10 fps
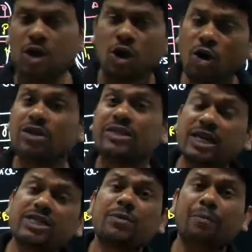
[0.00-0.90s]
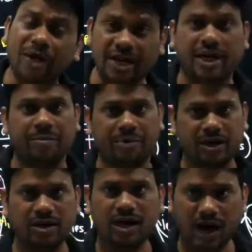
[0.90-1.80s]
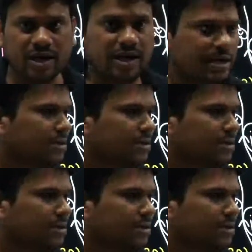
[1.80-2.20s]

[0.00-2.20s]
or just milliampere, hardly.